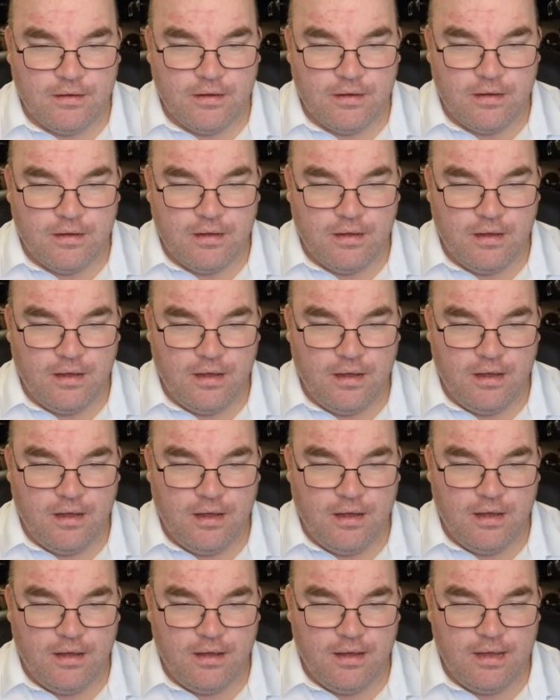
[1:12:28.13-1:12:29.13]

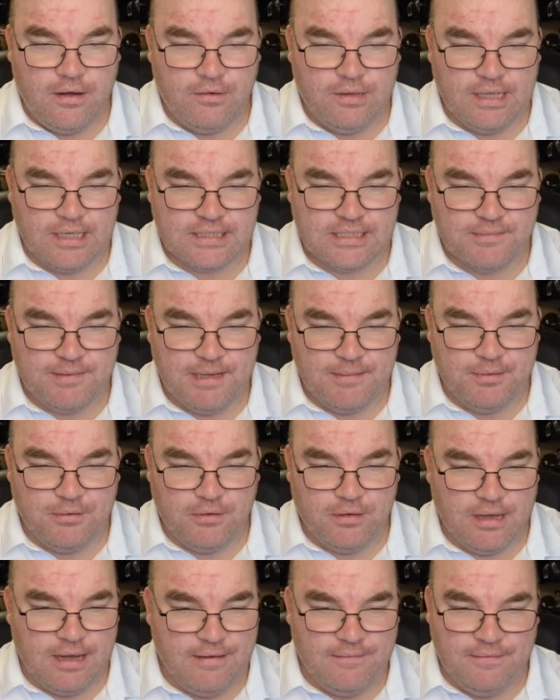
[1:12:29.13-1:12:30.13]
How relaxed are
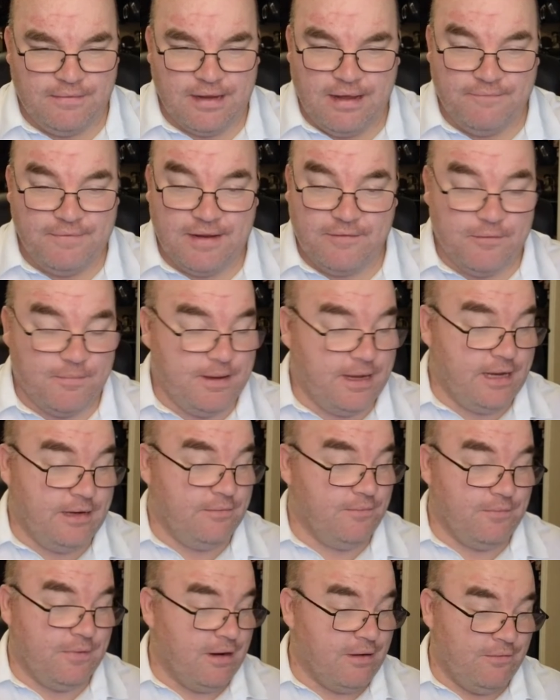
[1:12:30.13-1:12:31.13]
people? I've never
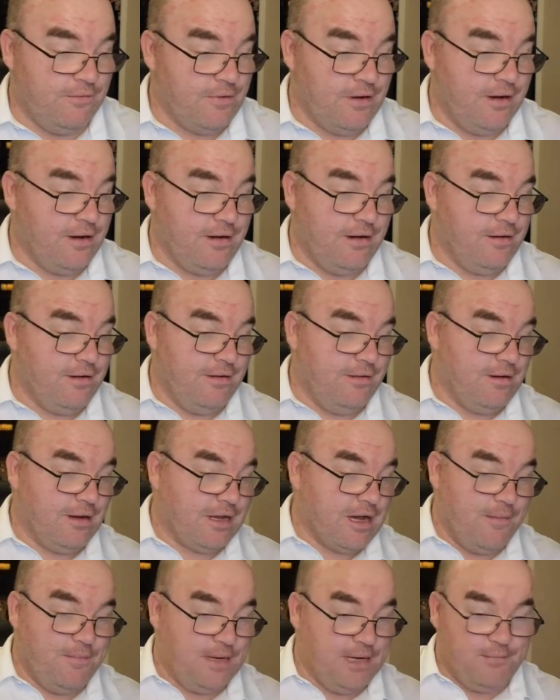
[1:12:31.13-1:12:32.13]
been
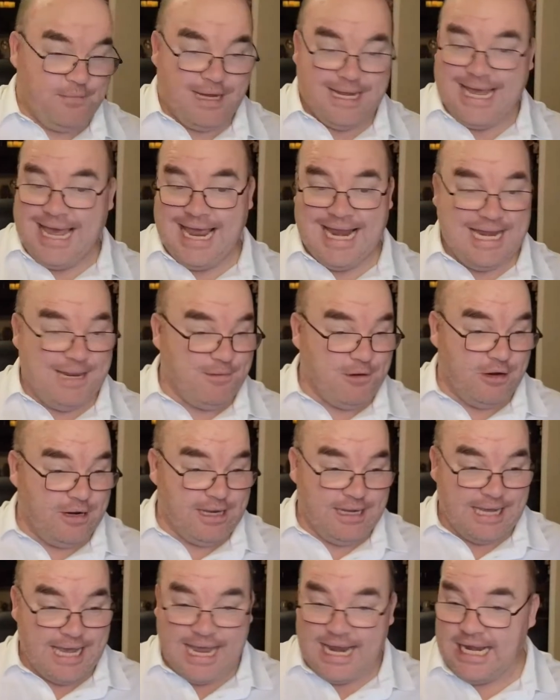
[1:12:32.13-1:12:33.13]
accompanied by
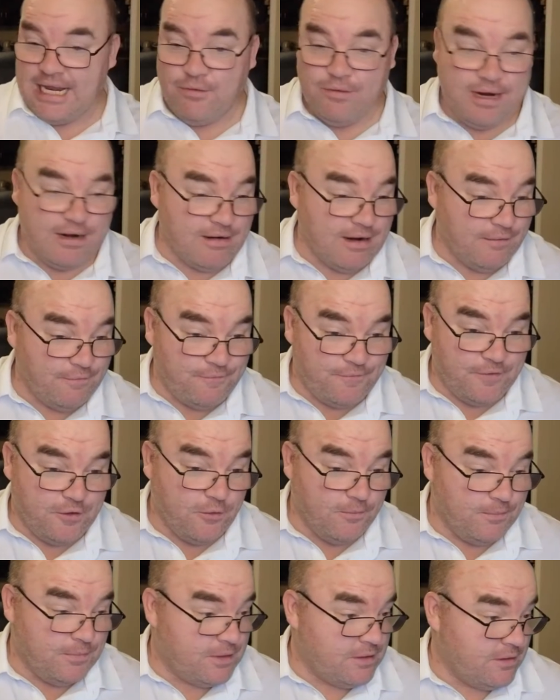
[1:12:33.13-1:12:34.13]
anybody anywhere I've
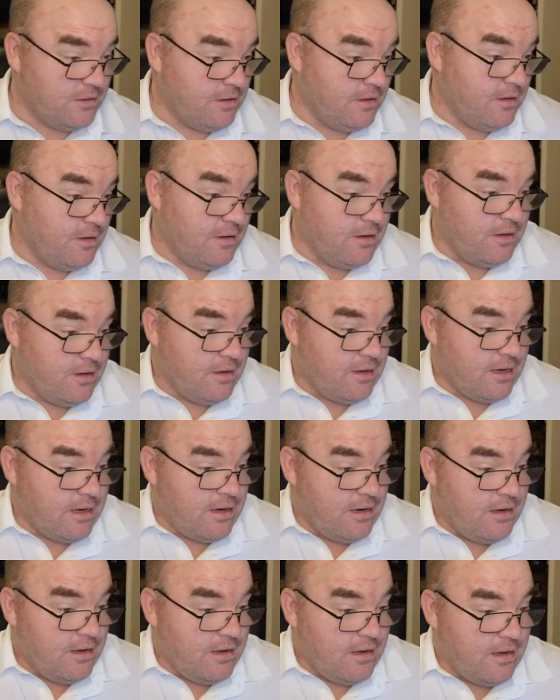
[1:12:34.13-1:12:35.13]
filmed.
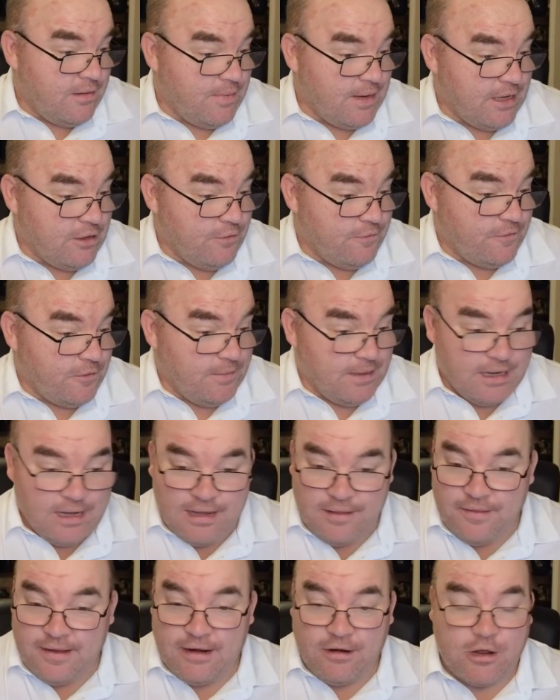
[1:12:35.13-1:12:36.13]
About you filming,
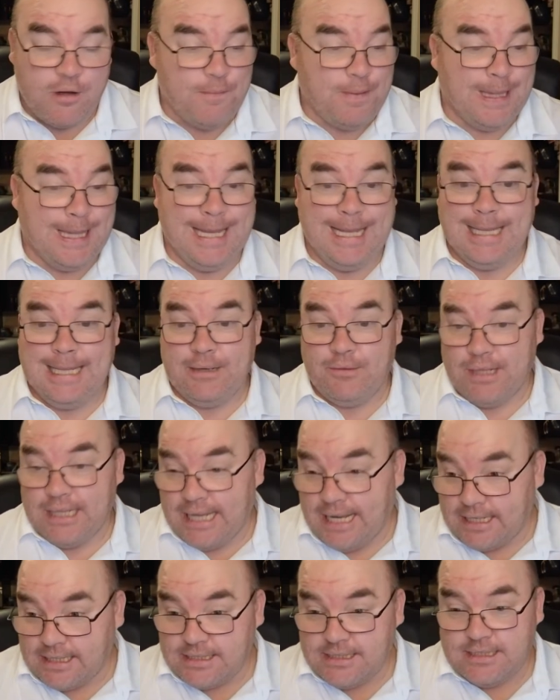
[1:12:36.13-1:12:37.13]
they're completely
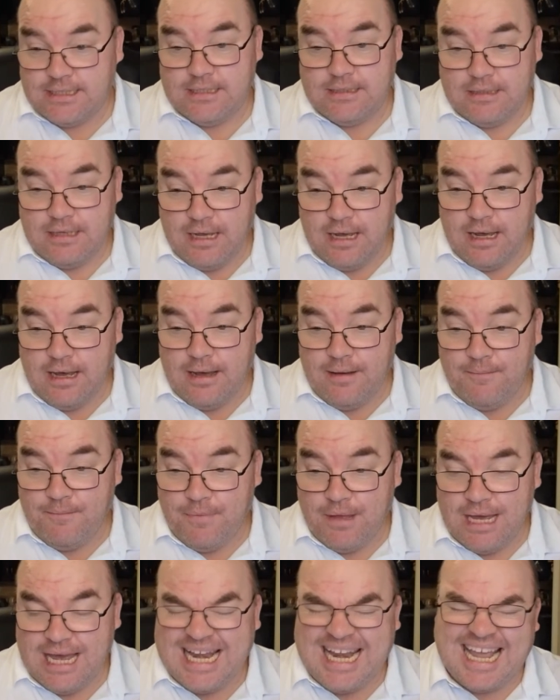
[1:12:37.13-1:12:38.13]
relaxed.
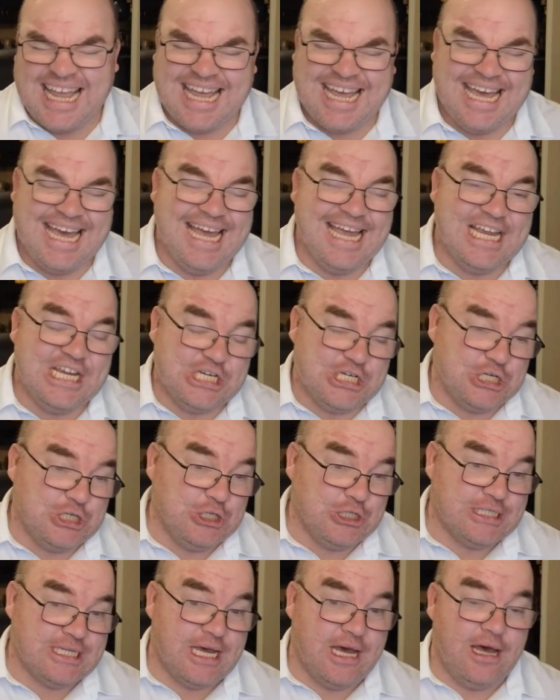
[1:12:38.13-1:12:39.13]
An
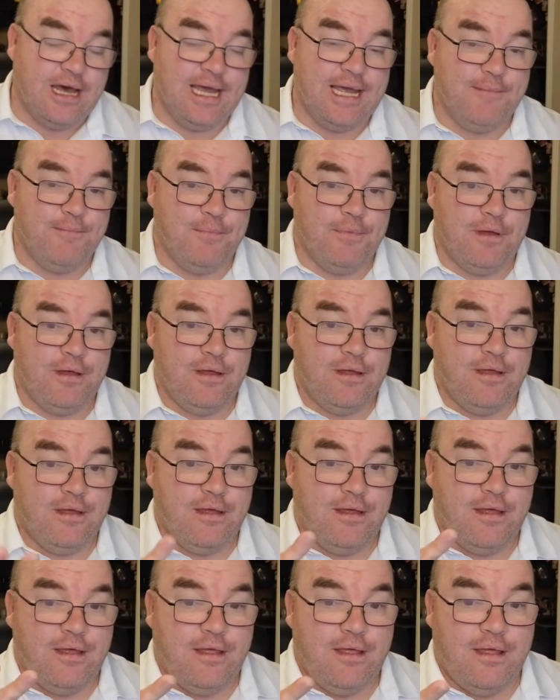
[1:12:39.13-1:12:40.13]
occasional time,
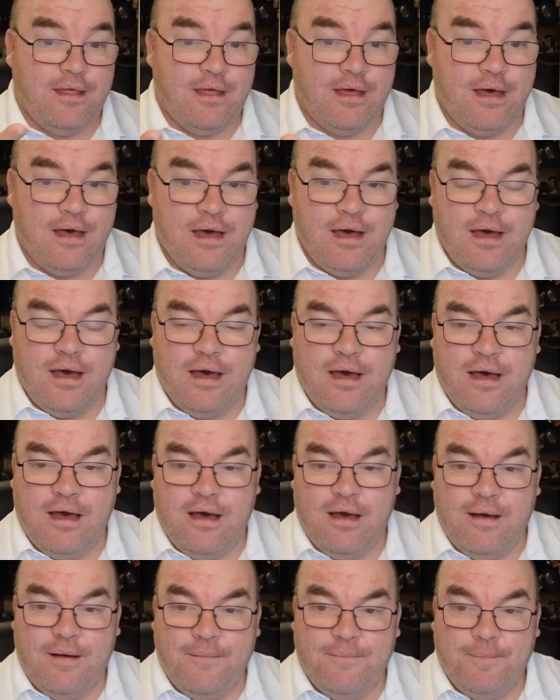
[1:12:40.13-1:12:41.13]

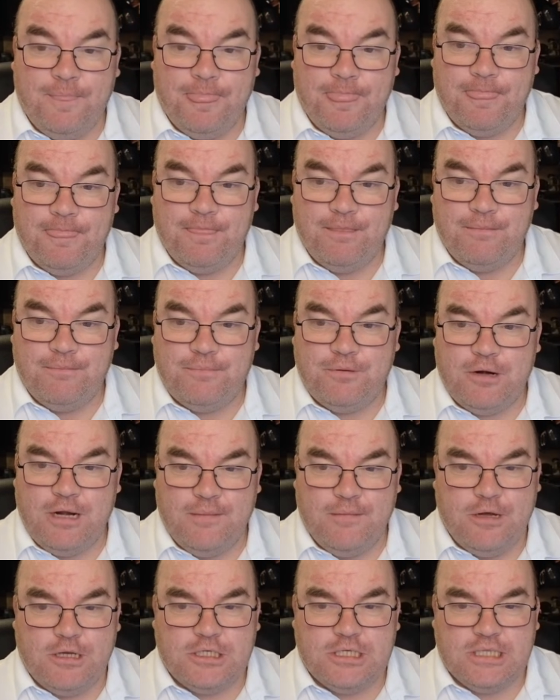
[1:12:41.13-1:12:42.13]
pretty
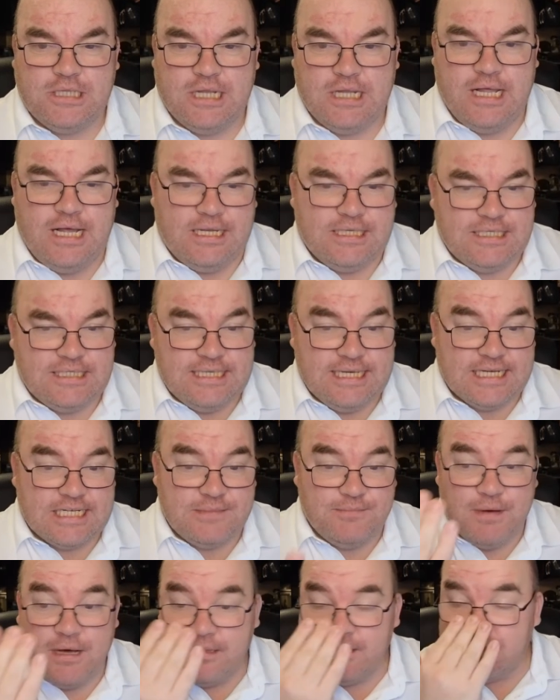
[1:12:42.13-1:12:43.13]
much in the last 6
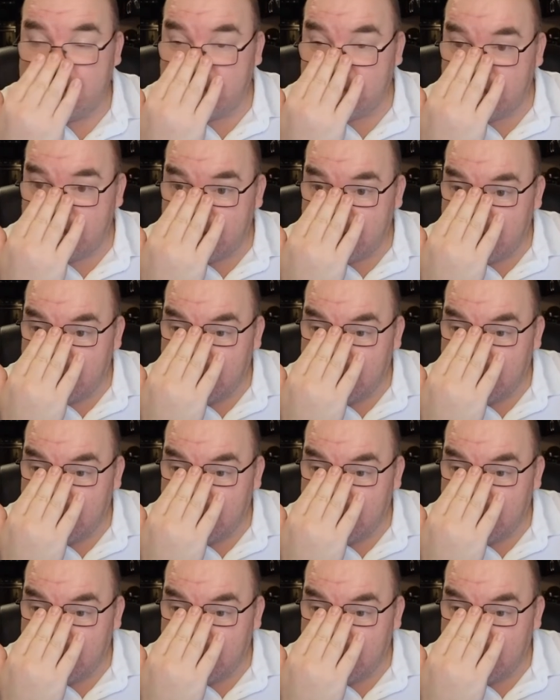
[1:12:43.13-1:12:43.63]
months,